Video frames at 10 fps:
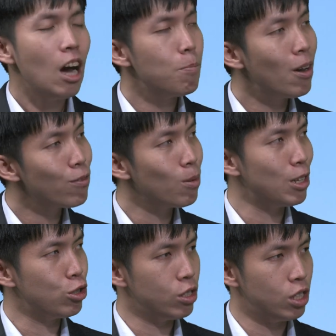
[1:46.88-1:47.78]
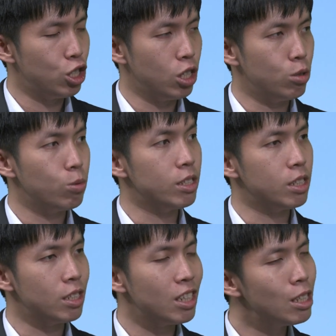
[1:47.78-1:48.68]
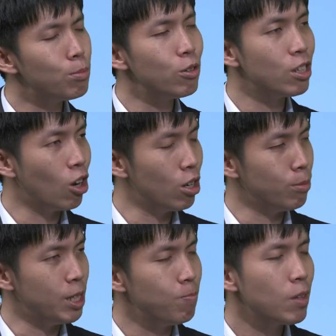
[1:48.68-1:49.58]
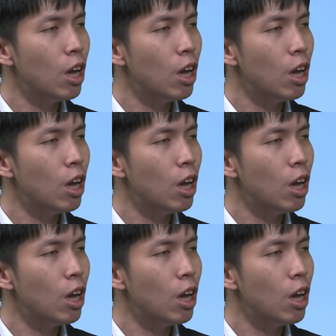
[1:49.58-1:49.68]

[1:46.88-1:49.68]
Apart from the transition to a sustainable economy,